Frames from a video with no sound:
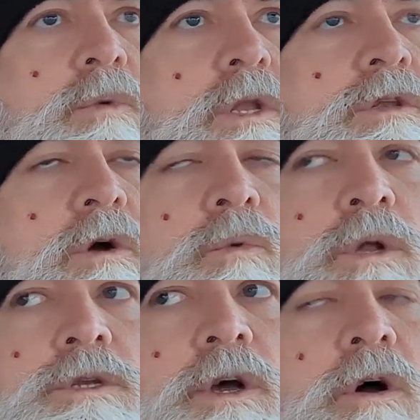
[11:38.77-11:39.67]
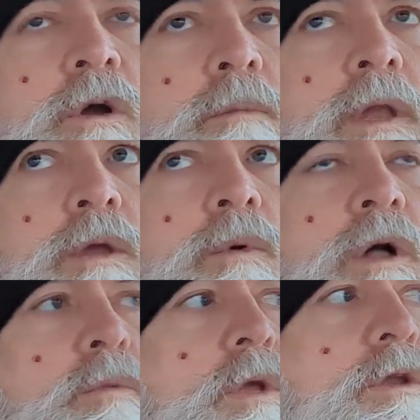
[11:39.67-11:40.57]
We don't want to harm
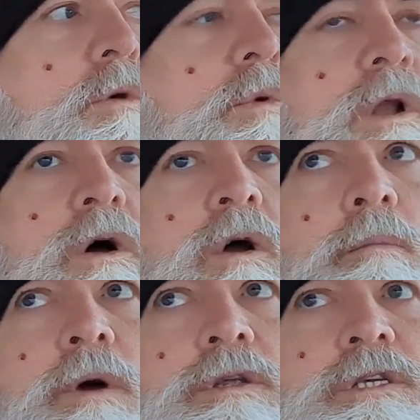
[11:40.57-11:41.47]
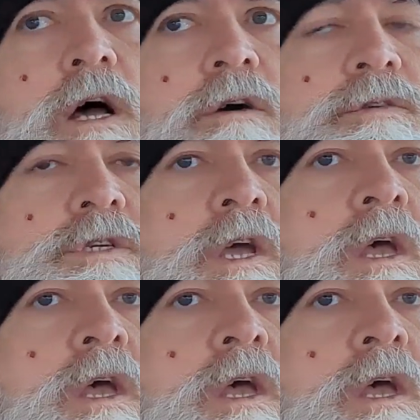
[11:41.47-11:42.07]
anyone. We don't want to harm ourselves,